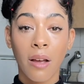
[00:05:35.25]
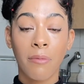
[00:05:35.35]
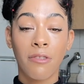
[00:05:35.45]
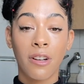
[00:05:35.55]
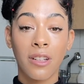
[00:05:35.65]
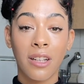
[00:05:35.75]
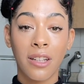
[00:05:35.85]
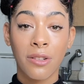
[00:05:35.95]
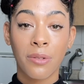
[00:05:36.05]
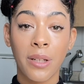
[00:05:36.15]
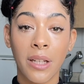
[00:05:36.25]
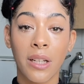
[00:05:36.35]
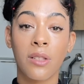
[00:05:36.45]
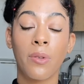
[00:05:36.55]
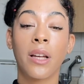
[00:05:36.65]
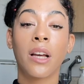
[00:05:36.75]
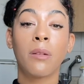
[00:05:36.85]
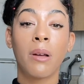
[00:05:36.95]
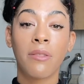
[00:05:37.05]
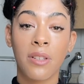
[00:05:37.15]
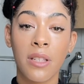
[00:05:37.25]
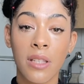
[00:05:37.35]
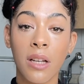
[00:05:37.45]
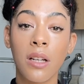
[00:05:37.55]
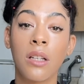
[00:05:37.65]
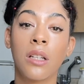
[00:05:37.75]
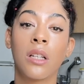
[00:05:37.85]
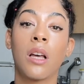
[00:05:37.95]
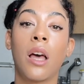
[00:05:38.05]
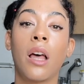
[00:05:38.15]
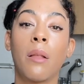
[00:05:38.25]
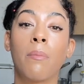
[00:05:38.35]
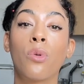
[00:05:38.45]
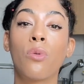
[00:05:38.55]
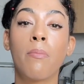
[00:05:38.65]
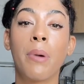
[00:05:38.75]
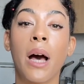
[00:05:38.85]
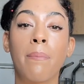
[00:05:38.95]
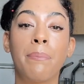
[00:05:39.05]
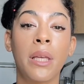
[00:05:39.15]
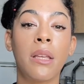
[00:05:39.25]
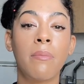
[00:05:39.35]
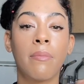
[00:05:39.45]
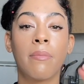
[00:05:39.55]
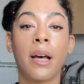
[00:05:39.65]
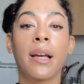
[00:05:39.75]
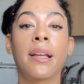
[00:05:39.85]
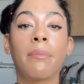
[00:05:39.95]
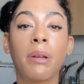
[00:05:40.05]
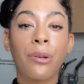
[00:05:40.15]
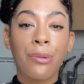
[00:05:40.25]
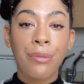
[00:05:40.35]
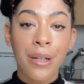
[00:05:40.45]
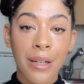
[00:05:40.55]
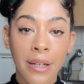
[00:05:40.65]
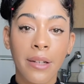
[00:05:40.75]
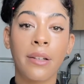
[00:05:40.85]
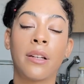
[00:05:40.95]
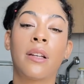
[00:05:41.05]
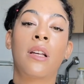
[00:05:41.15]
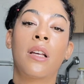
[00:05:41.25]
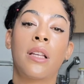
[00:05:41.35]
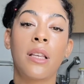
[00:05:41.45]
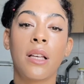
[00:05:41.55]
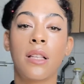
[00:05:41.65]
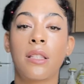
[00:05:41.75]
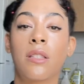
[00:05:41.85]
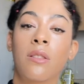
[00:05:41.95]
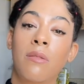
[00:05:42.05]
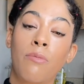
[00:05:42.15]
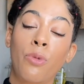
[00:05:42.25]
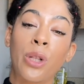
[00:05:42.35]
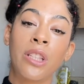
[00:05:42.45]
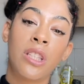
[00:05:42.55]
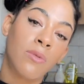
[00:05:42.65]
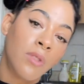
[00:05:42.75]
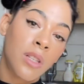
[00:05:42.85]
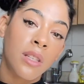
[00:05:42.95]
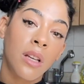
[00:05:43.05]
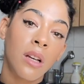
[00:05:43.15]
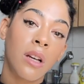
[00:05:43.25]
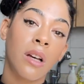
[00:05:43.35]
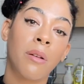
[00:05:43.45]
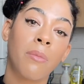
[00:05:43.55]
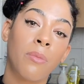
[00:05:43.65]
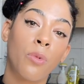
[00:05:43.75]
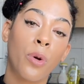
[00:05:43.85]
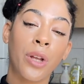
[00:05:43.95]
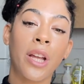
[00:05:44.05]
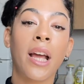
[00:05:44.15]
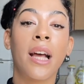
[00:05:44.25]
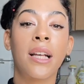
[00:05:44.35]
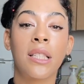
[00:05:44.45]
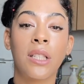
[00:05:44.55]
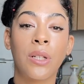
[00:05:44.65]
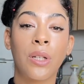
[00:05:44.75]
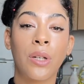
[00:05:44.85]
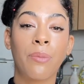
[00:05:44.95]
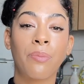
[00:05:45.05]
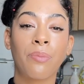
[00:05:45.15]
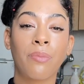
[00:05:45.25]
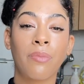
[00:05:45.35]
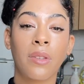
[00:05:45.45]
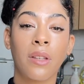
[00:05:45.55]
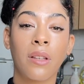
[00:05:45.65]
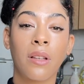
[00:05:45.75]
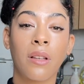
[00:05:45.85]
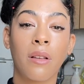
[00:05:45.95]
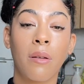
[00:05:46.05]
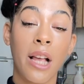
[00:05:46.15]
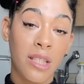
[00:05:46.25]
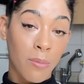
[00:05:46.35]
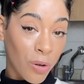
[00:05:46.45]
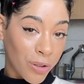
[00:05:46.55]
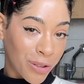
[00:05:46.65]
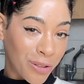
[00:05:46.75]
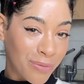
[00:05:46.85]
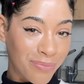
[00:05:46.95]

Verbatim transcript: I'm finally in Korea. So I got my visa and boom, bam, beam, I came in Korea. Yes, with this visa, I'm working as um, as a model.